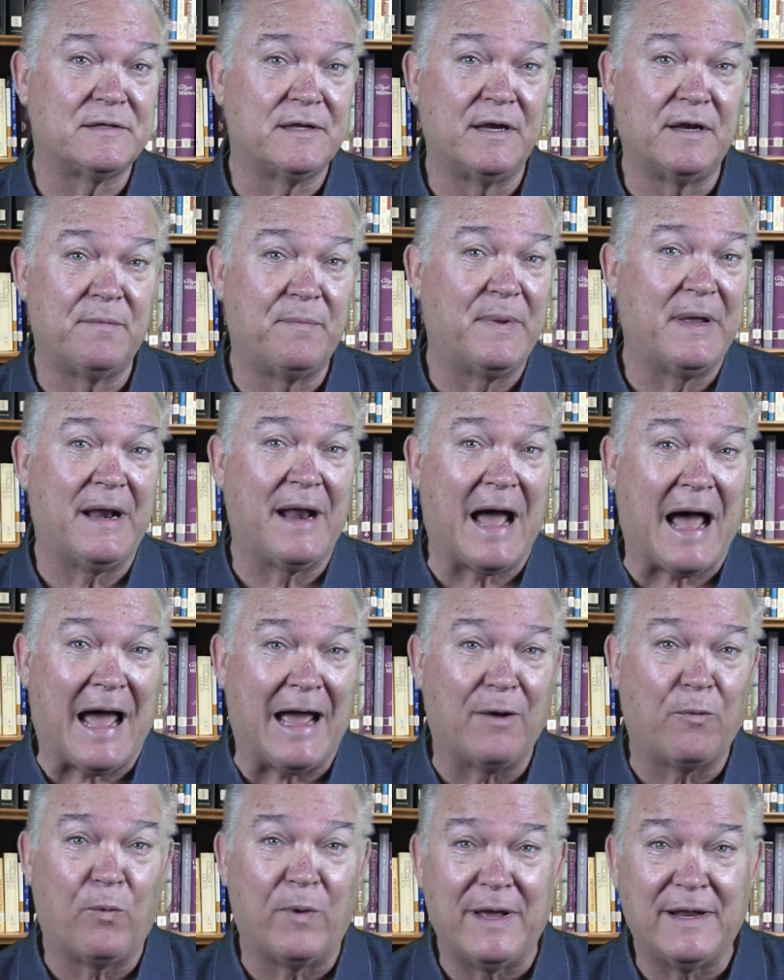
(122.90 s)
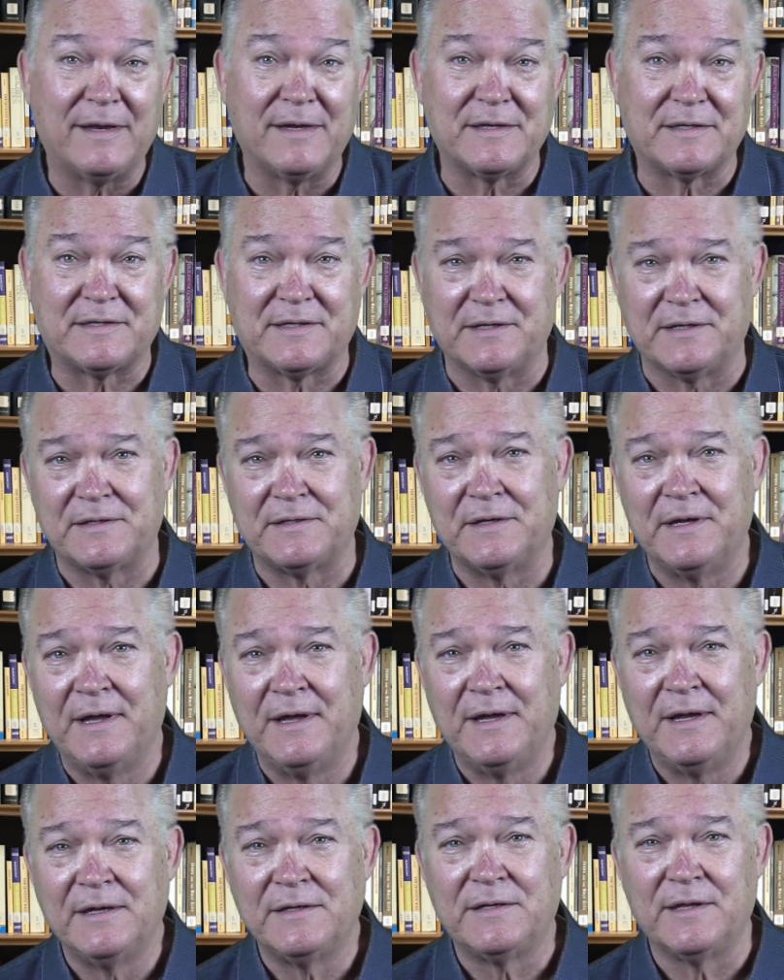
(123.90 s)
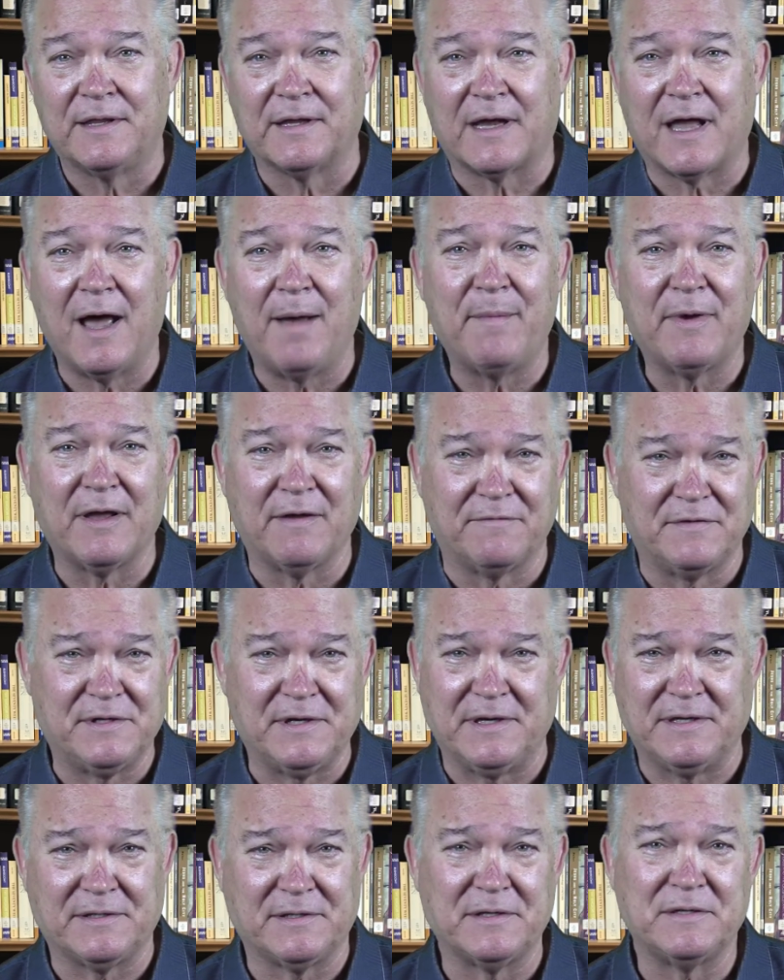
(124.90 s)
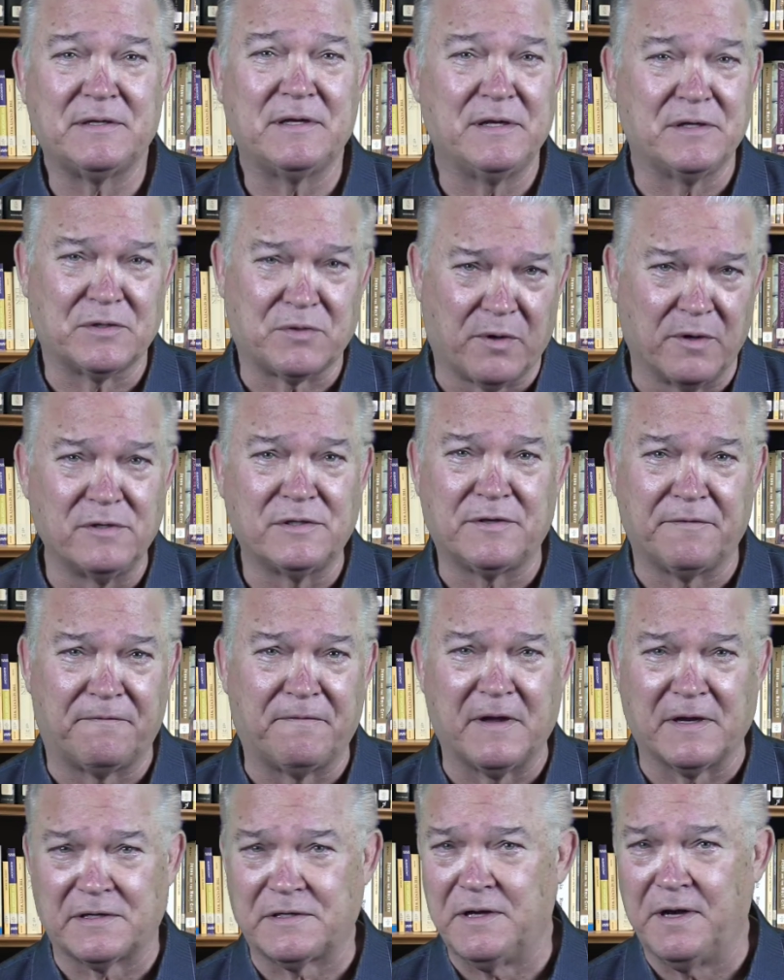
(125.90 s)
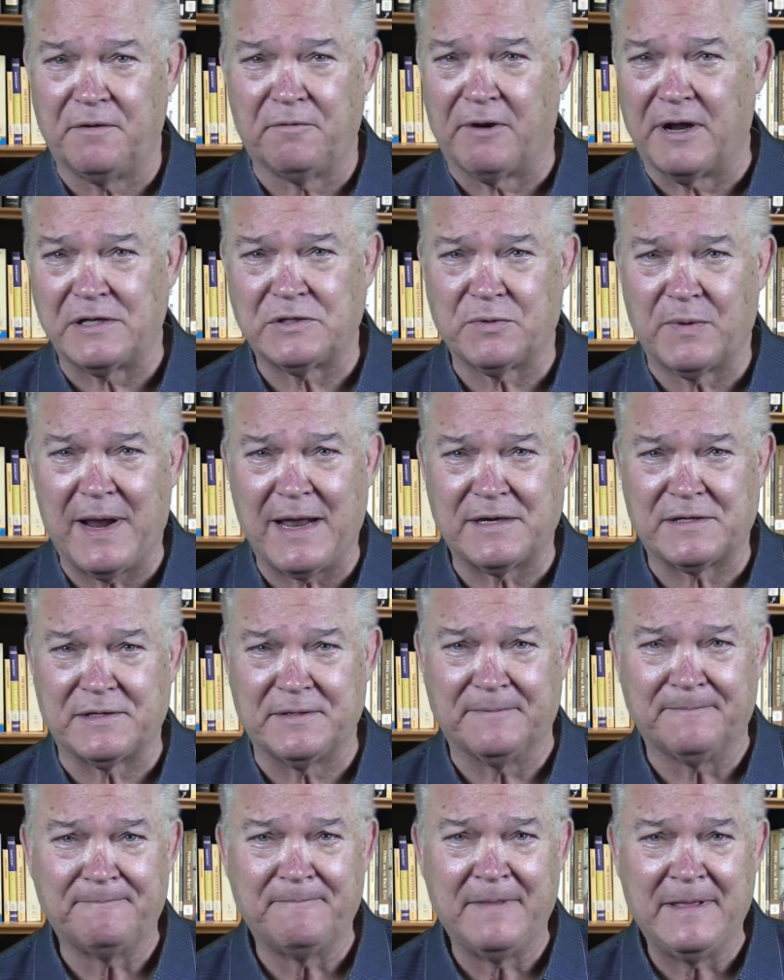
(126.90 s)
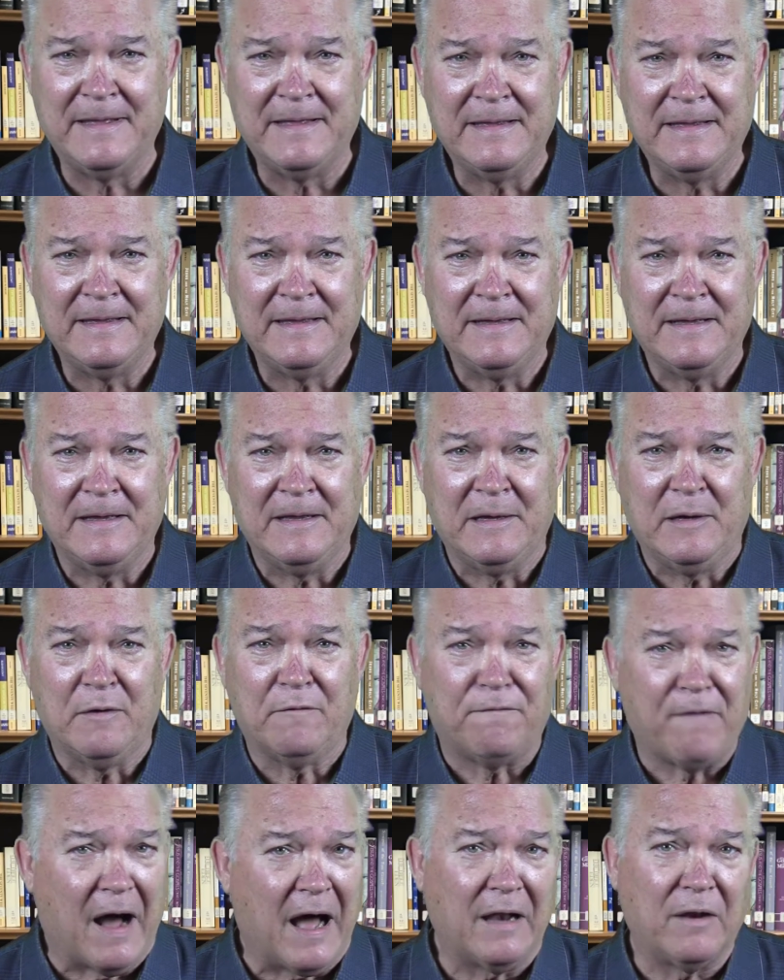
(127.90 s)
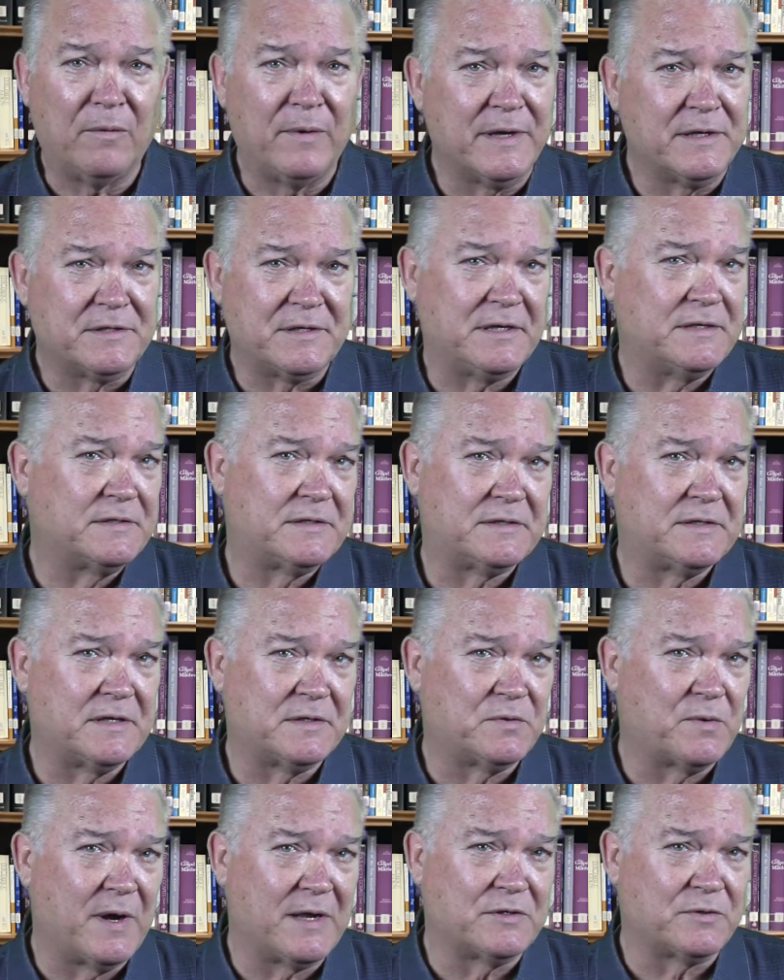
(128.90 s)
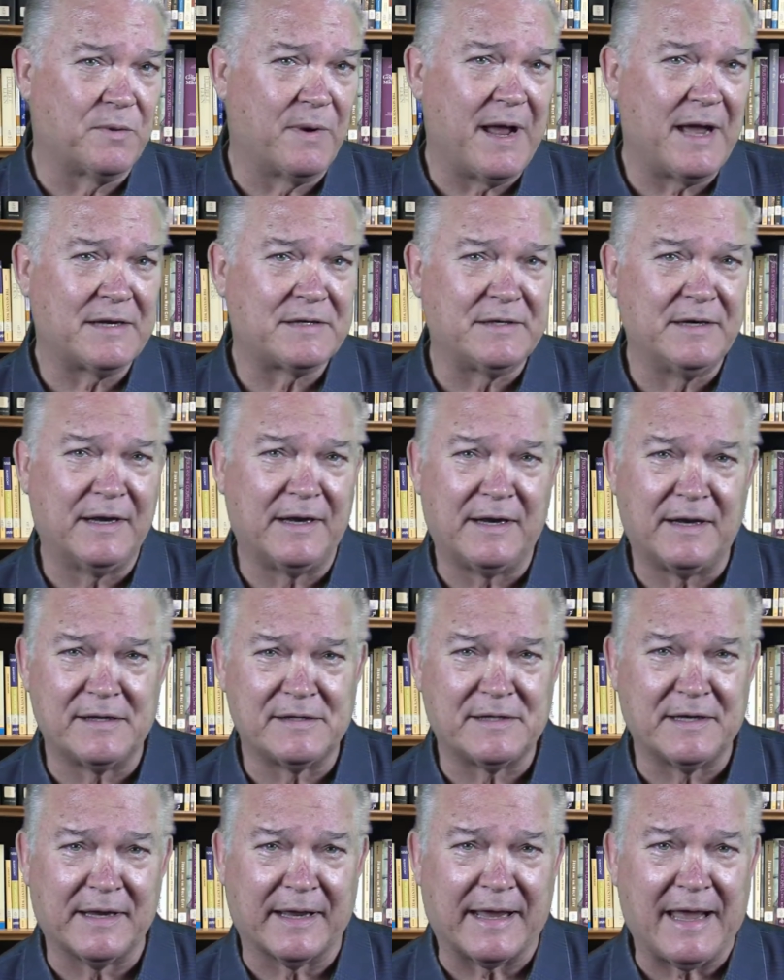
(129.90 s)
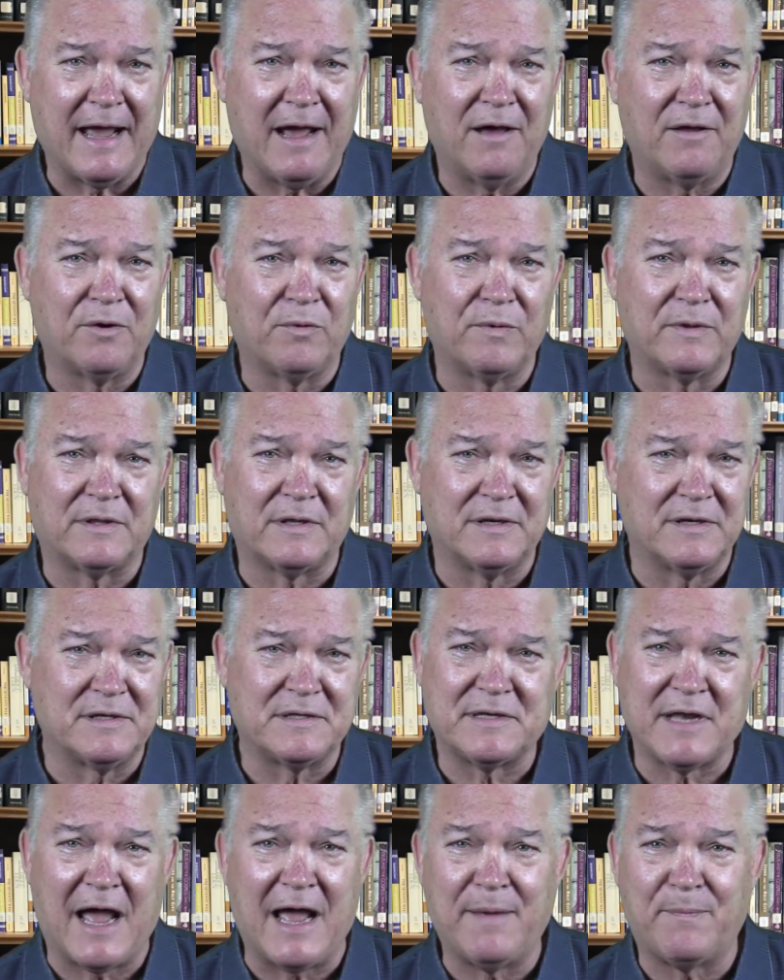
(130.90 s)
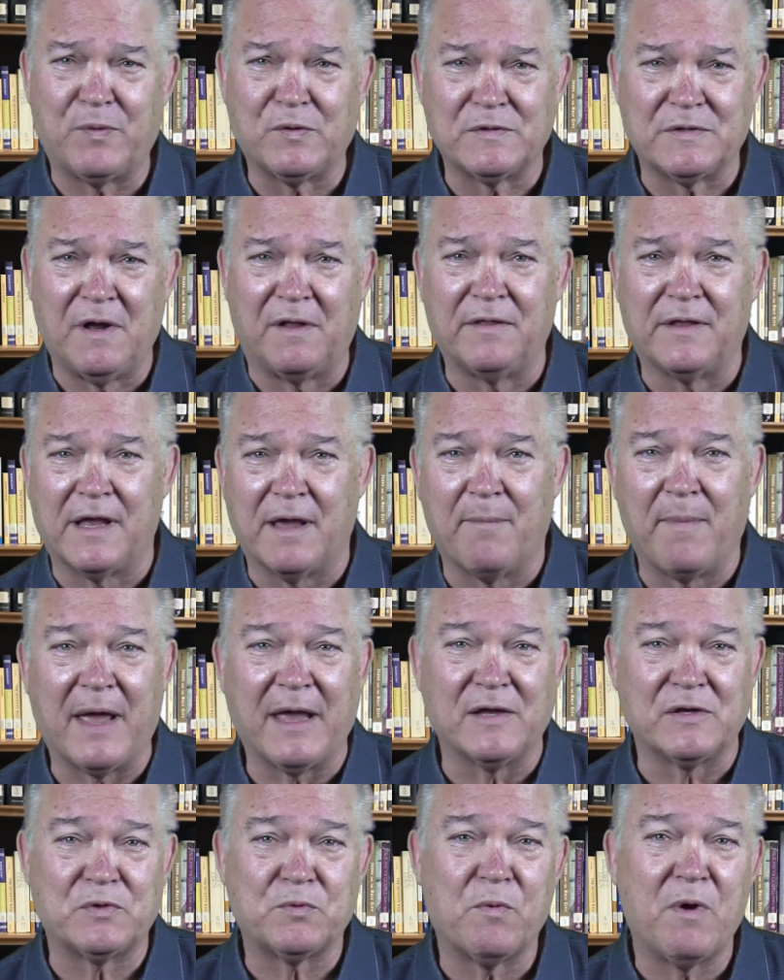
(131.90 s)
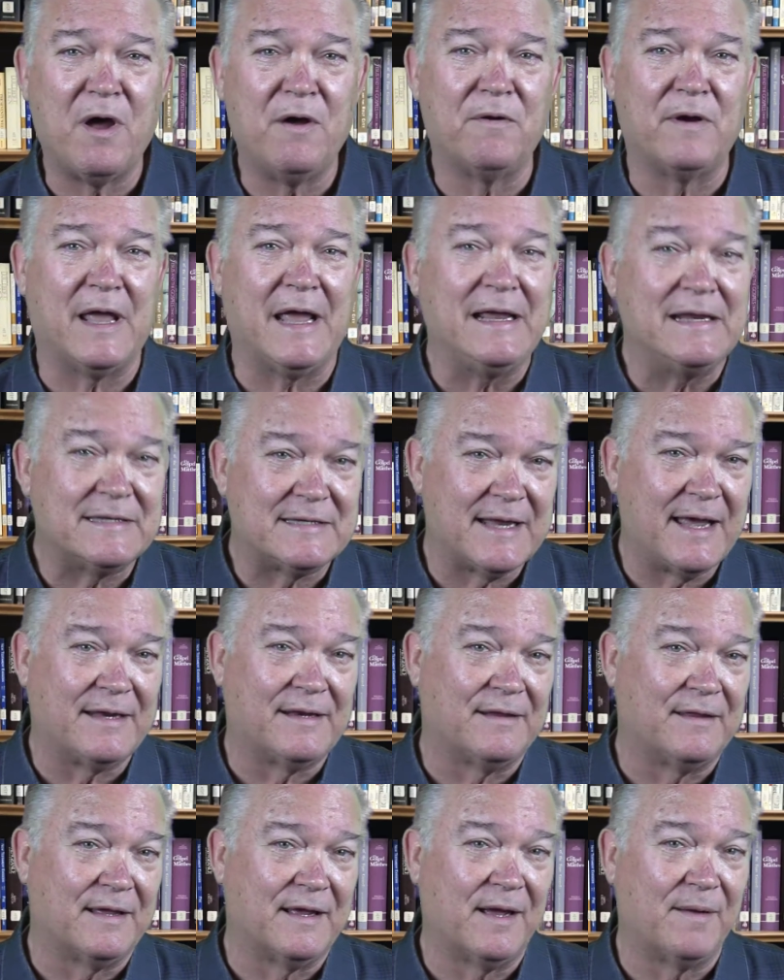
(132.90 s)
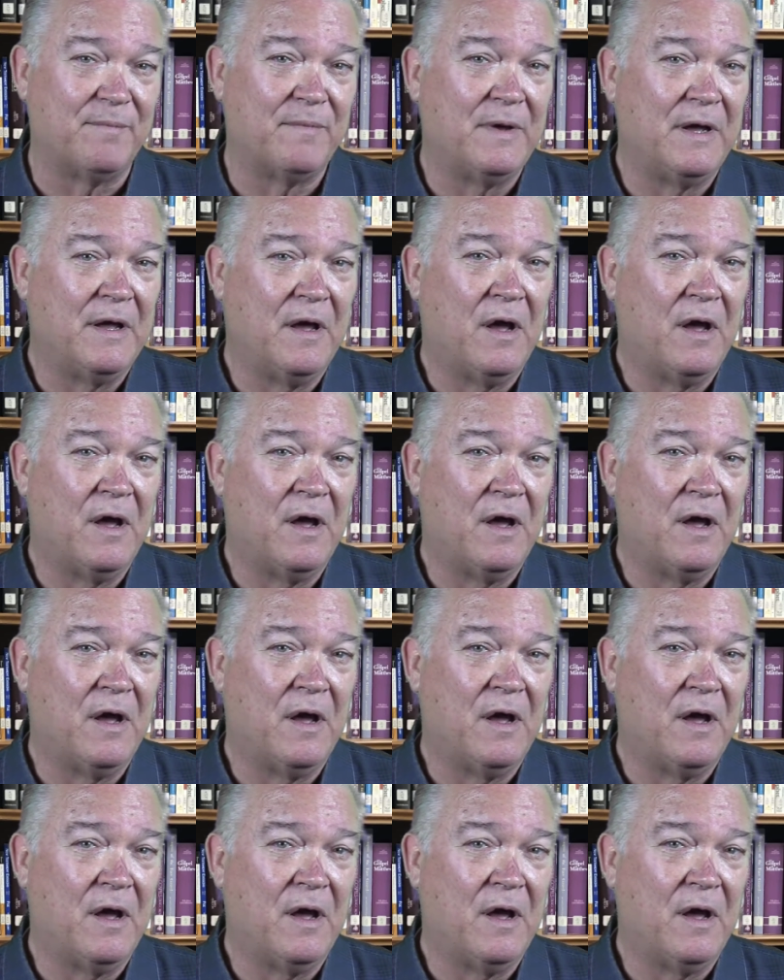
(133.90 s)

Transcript: that had been eyewitnesses to the coming of Jesus, his crucifixion and resurrection. Following Jesus' resurrection and his encounter with the disciples on the Emmaus Road, he said to them,